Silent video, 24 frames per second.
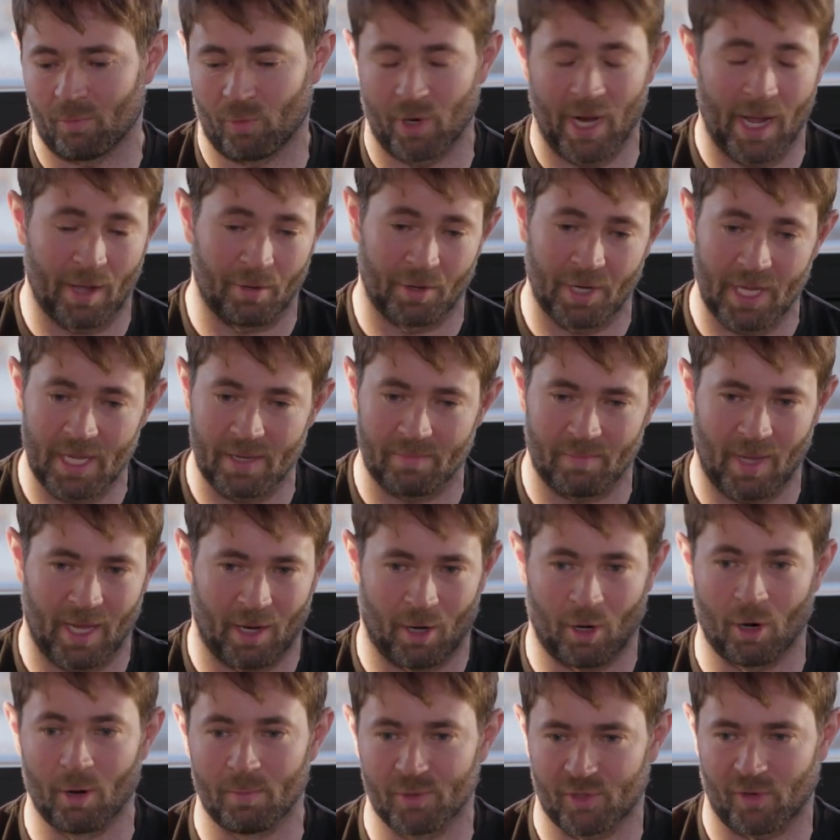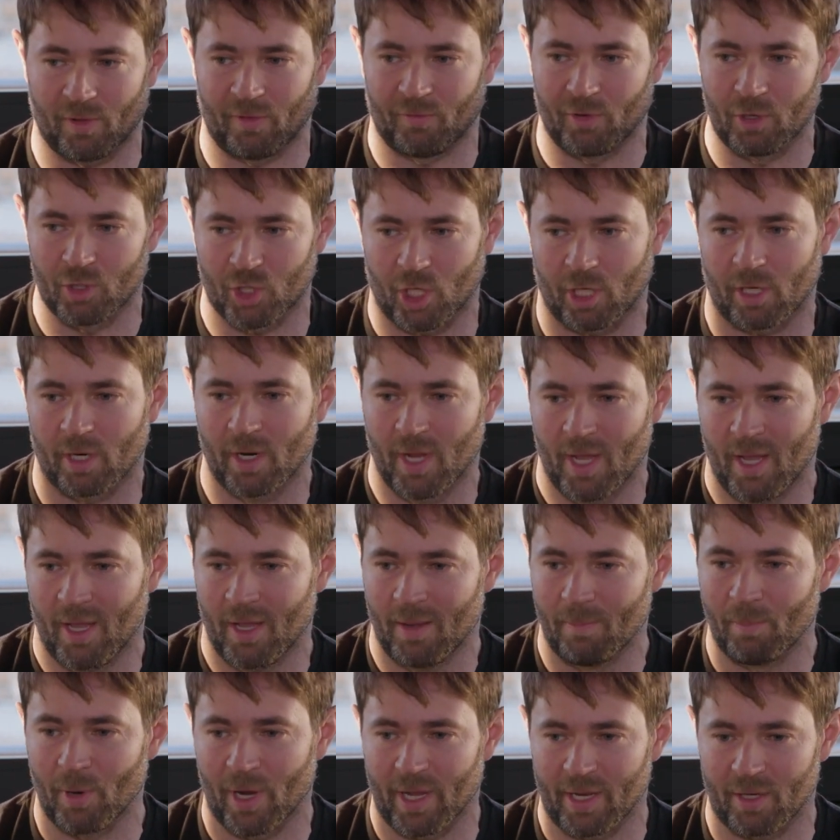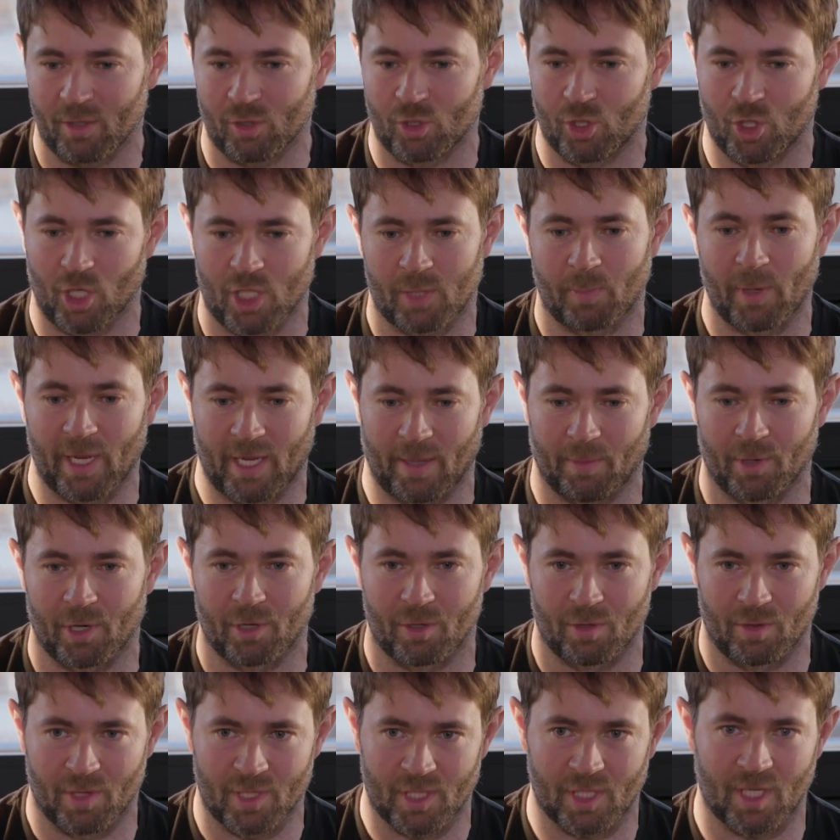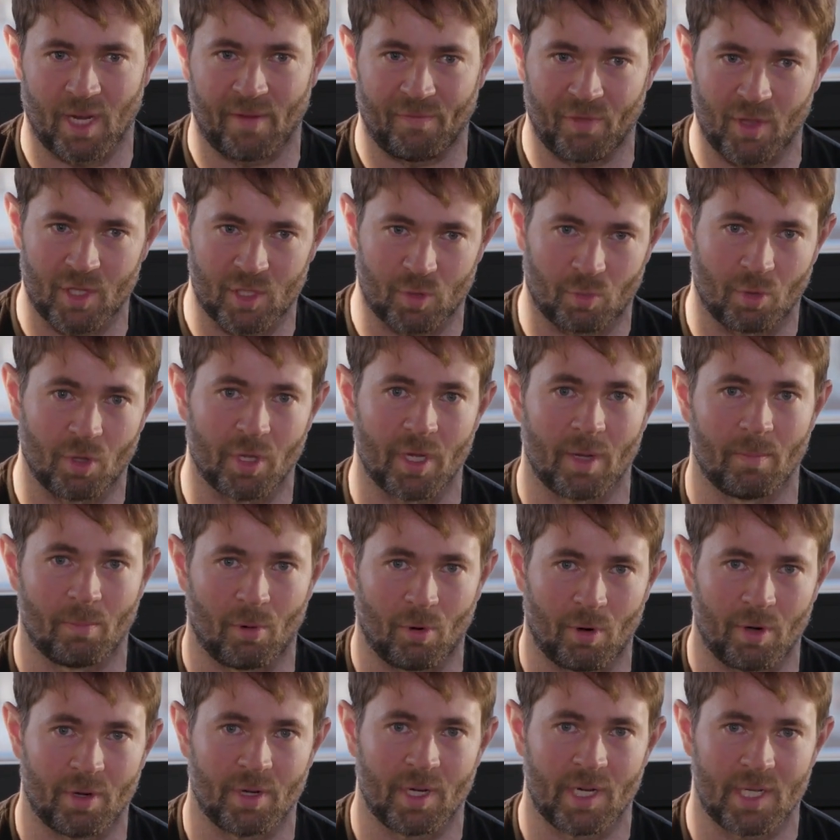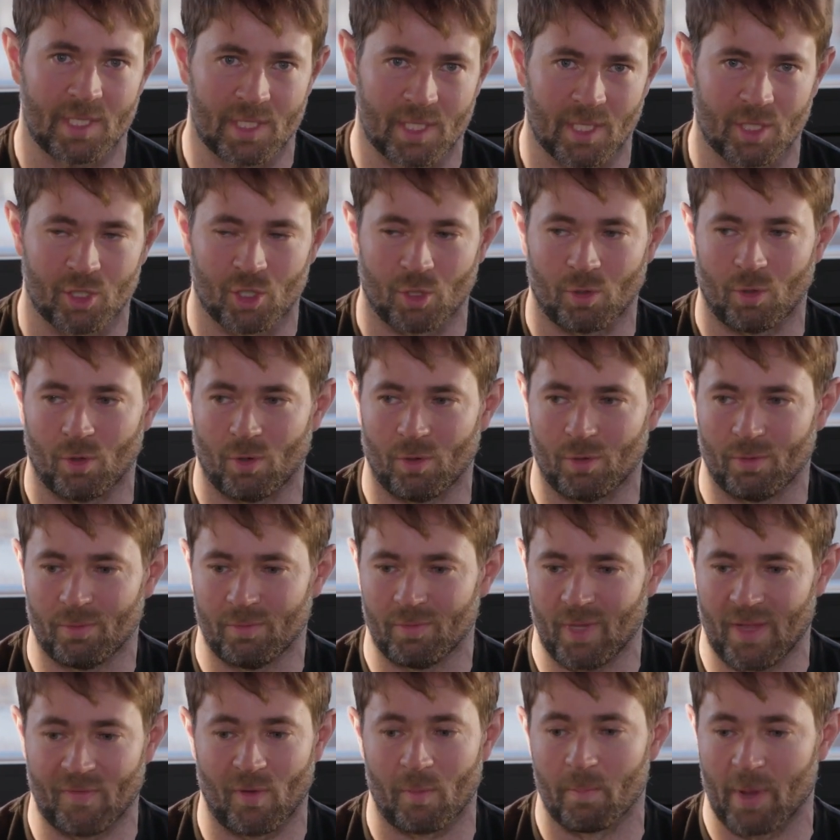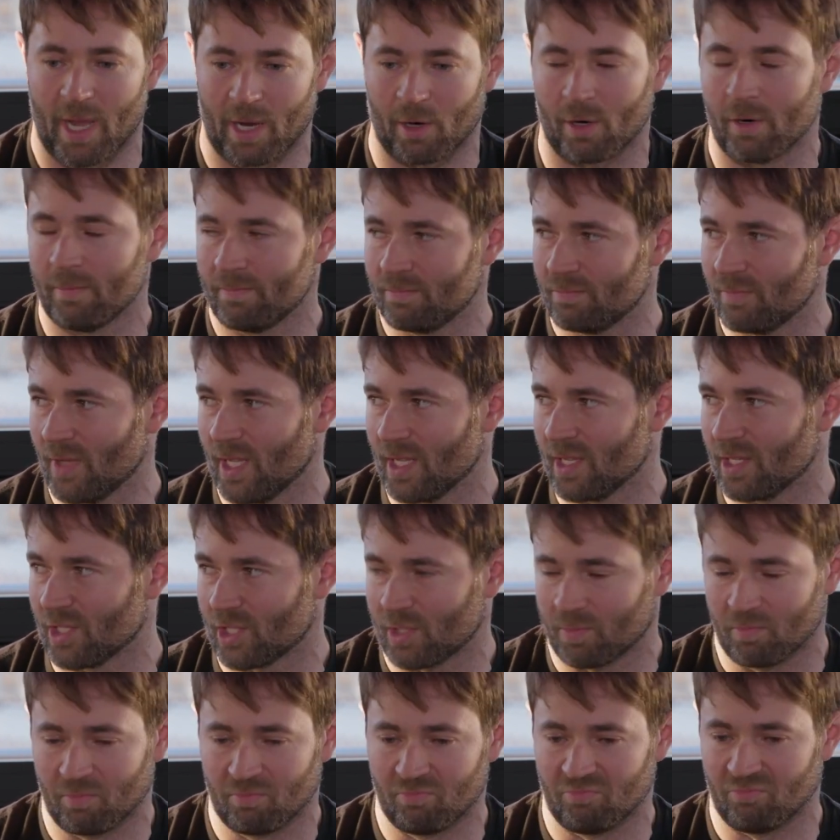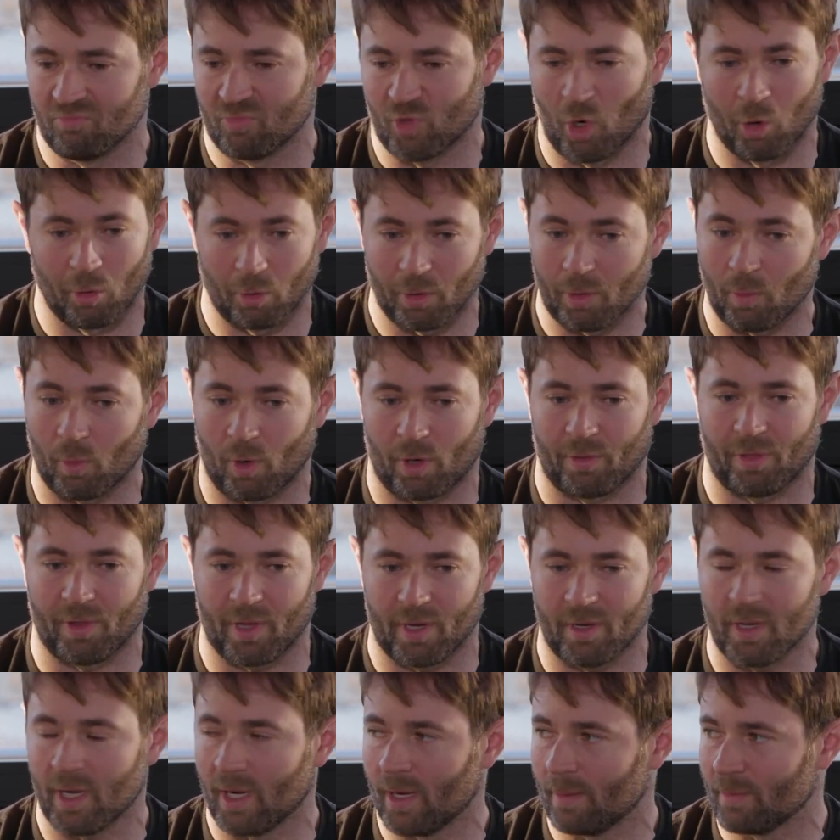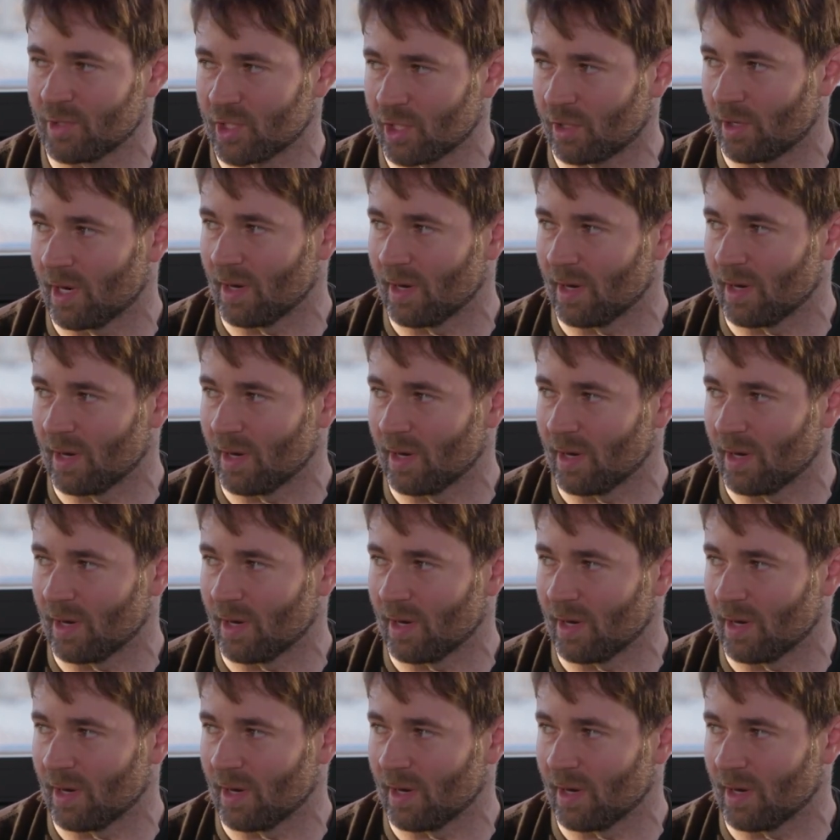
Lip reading: reality and our hopes for the future. But just being able to do the stuff that's really important and essential even better is totally worth it. It's a